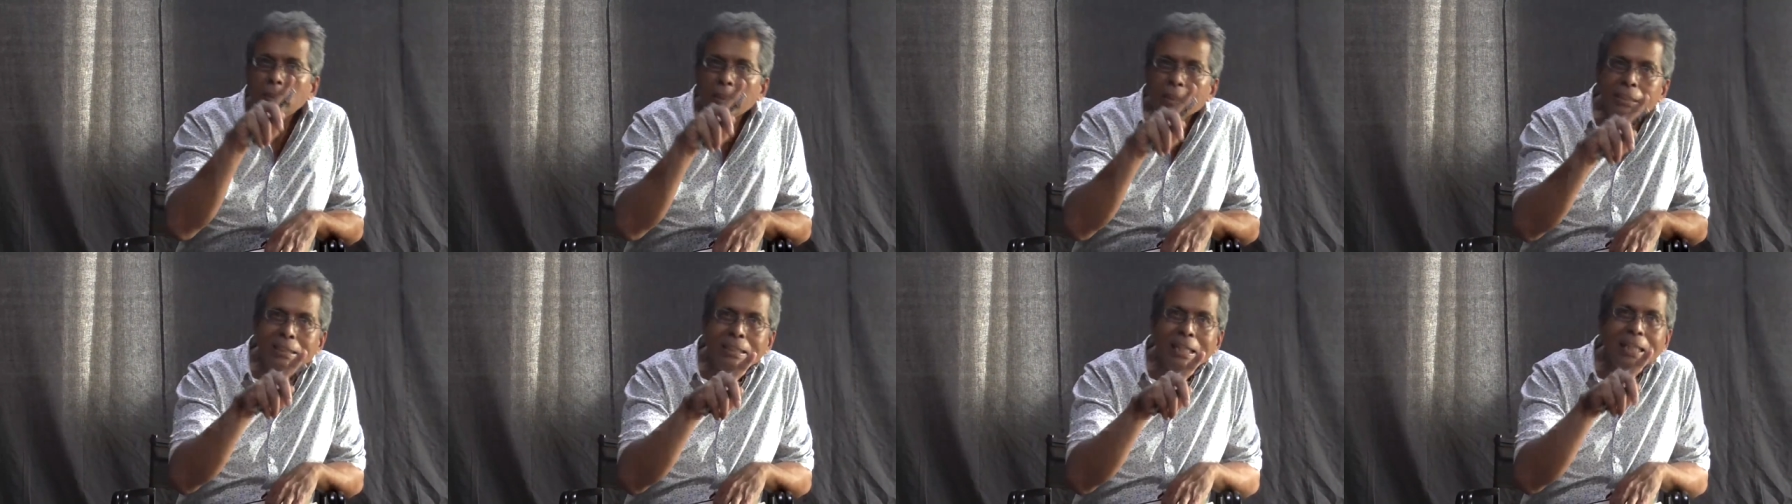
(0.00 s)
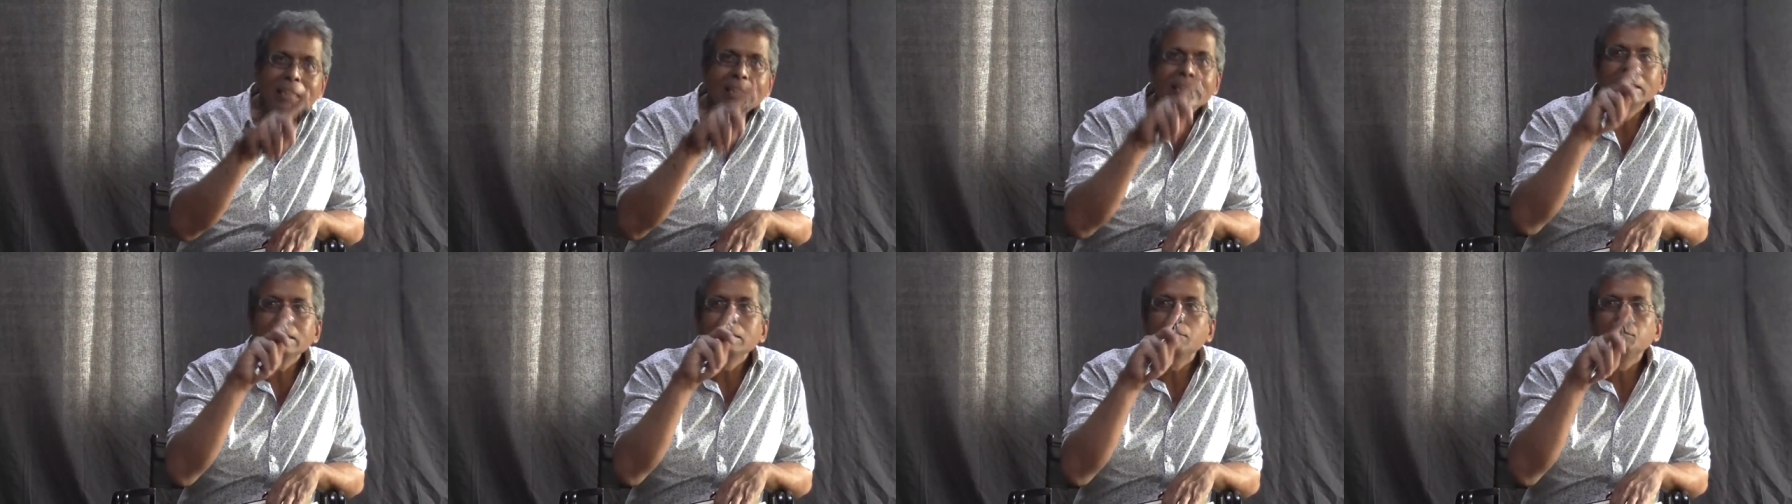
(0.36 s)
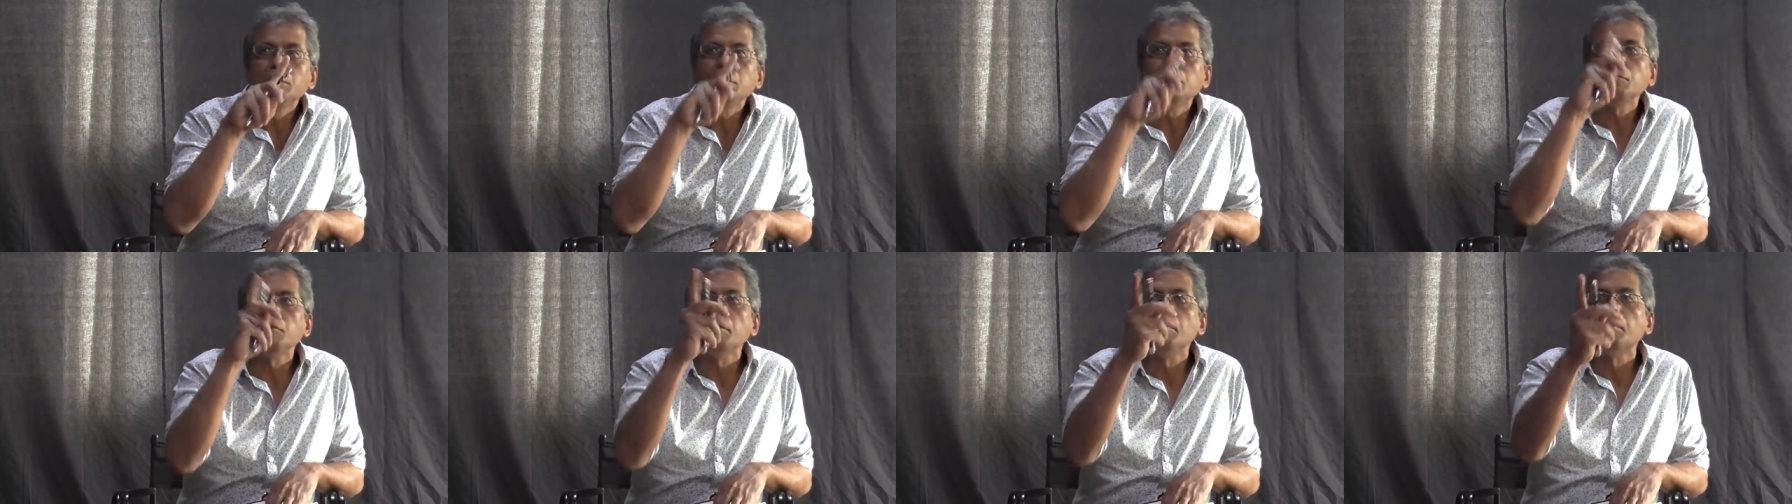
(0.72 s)
intelligence
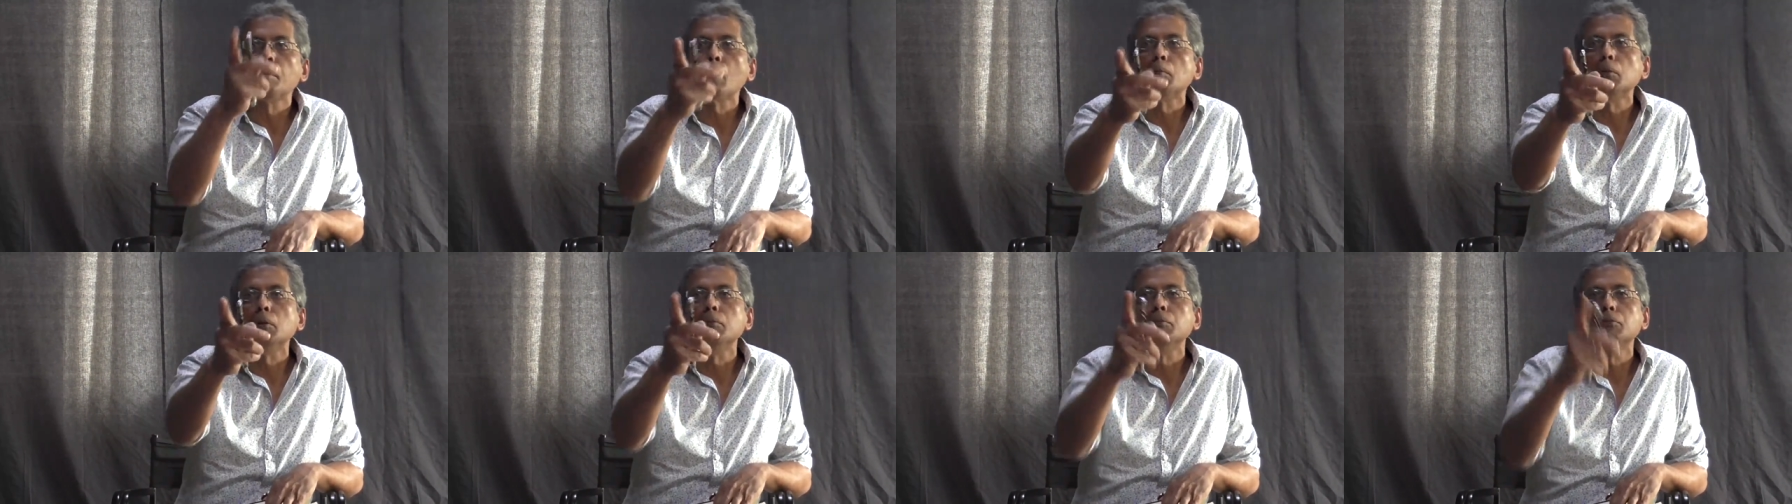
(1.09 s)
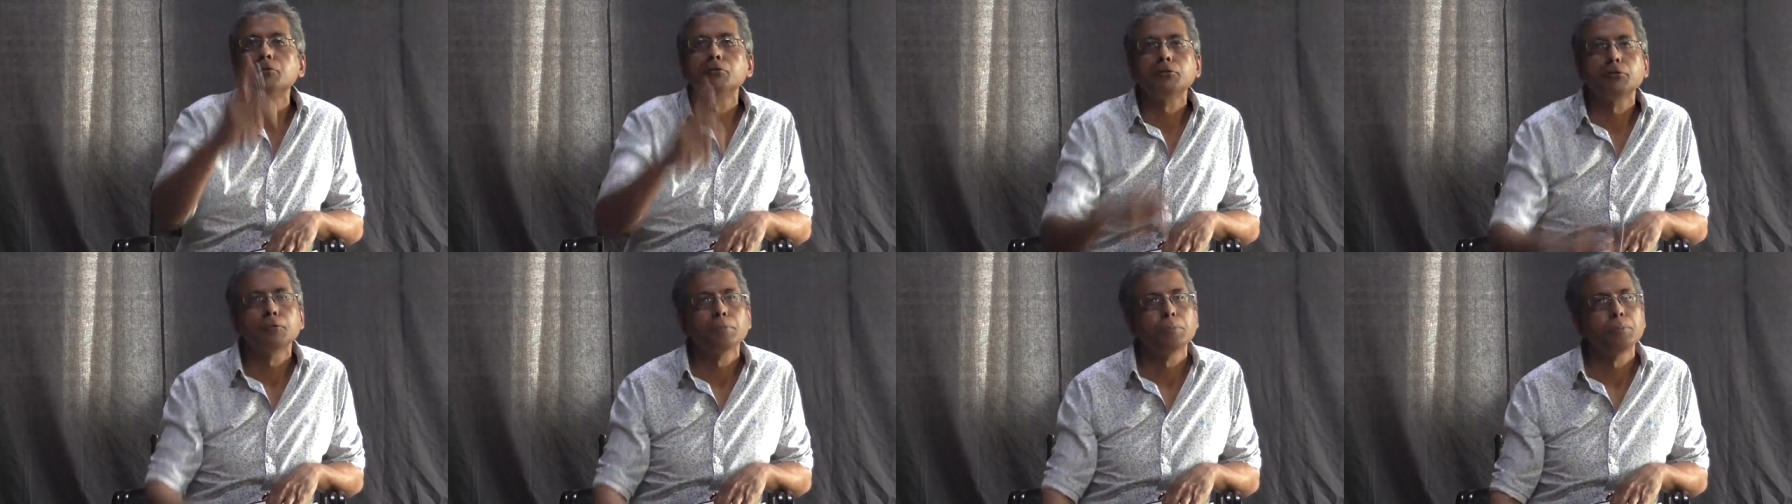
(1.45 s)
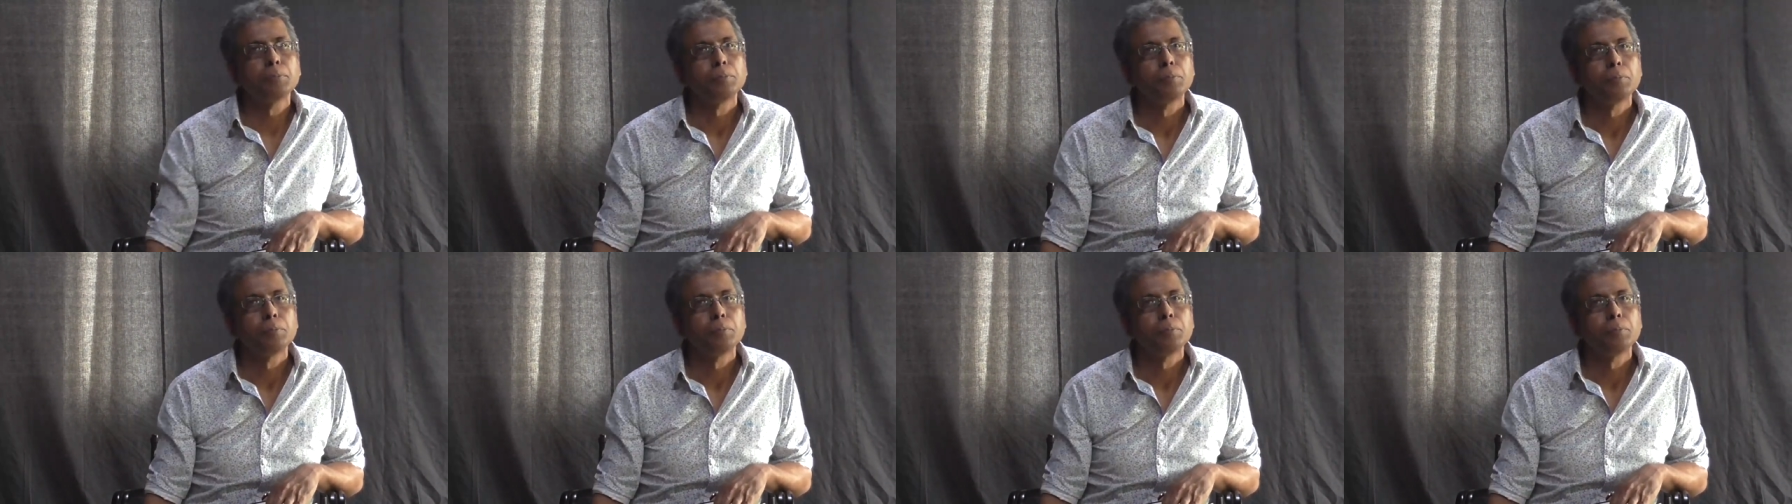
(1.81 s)
vis-a-vis problems